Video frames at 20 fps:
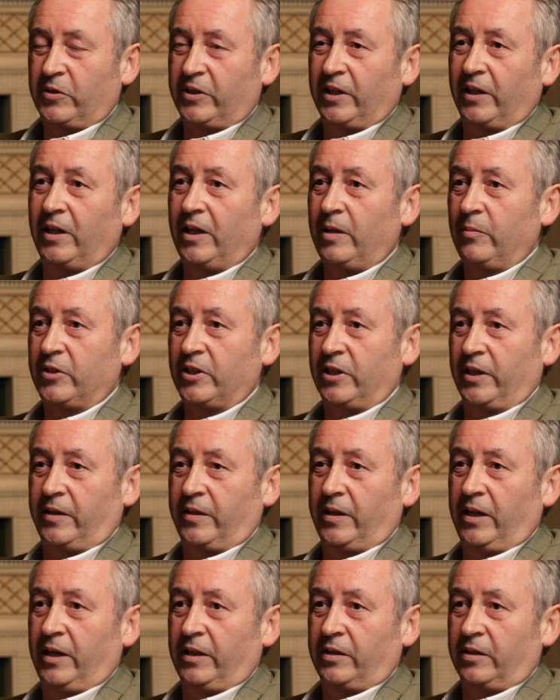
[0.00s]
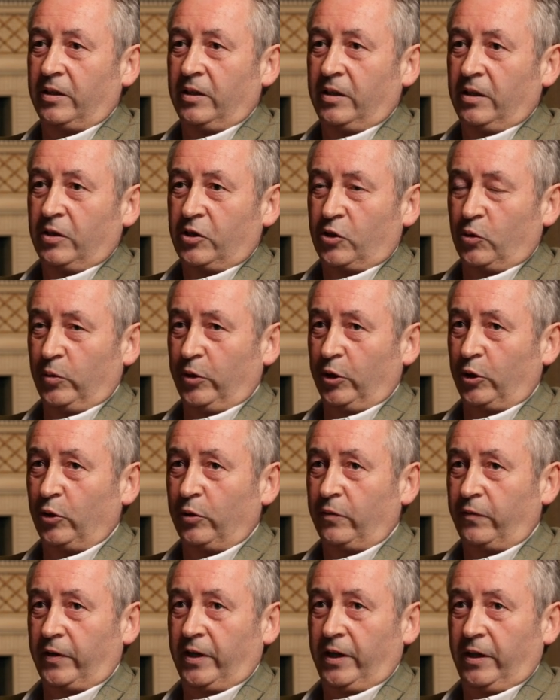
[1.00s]
was dilemmas like that. So when the
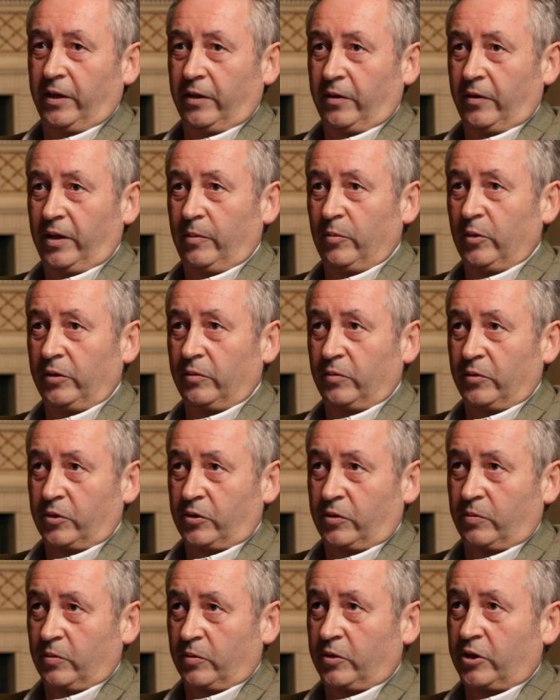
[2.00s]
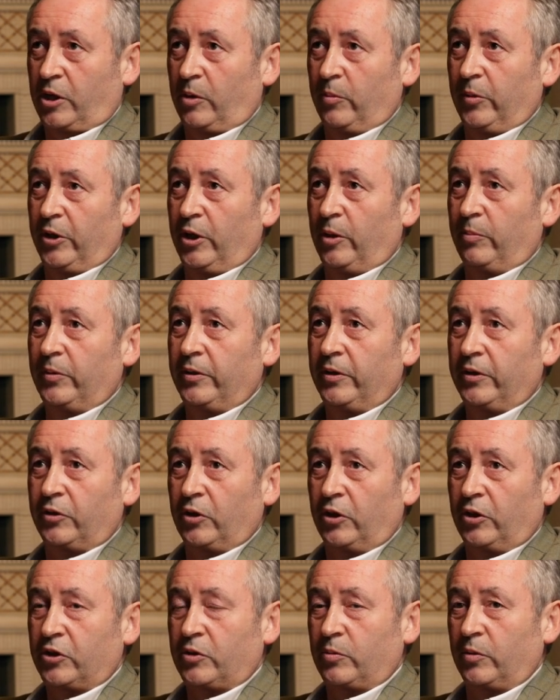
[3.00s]
Good Friday Agreement was was coming up and the
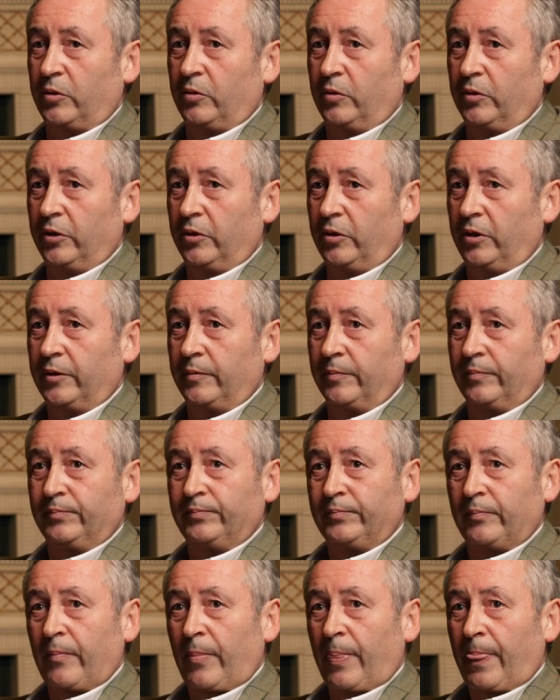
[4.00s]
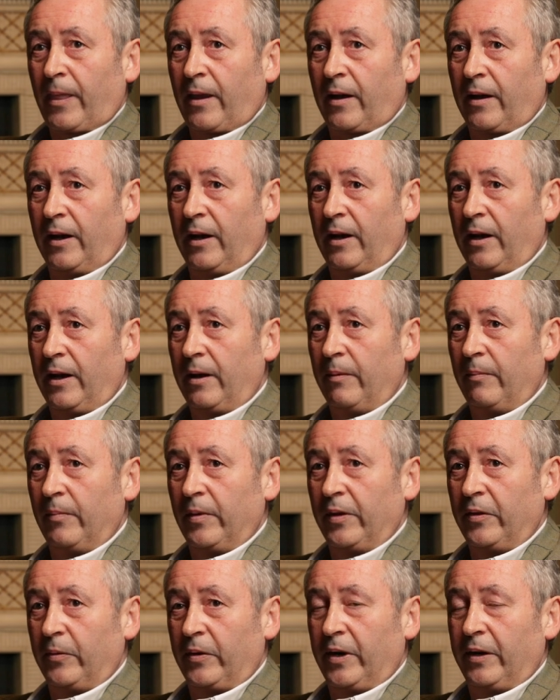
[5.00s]
talks were going on, um,
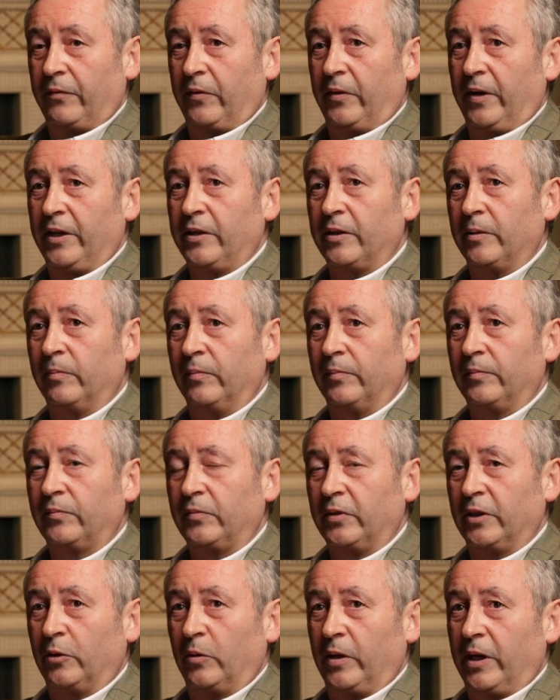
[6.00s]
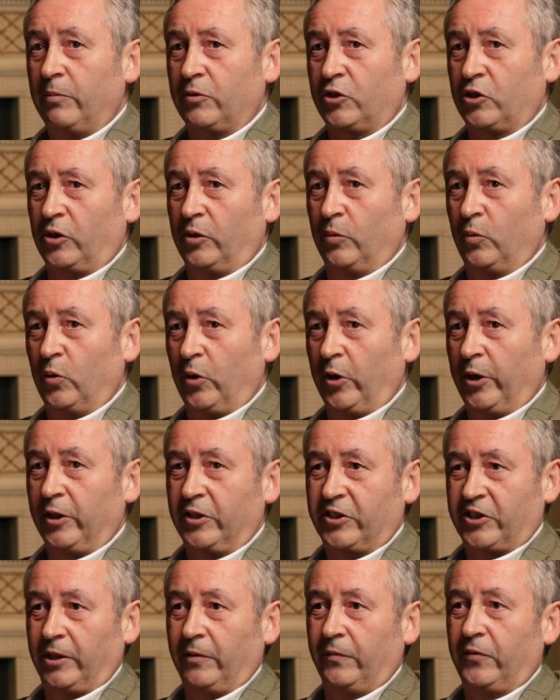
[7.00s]
and the referendum, you know, I was sort of worried
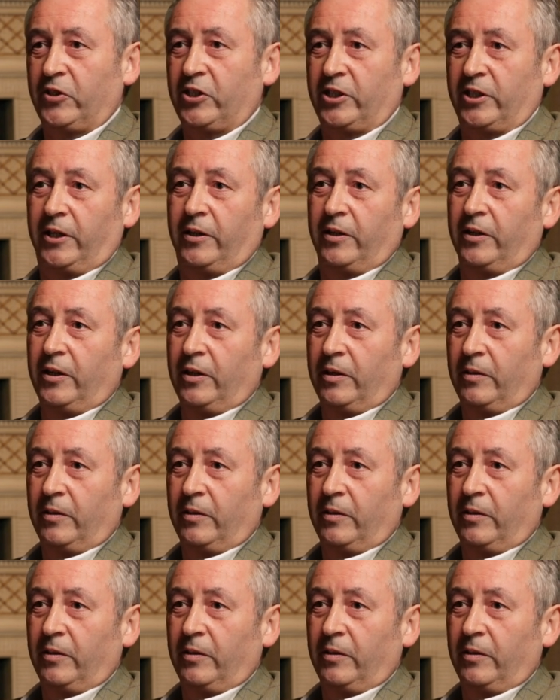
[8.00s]
selfishly.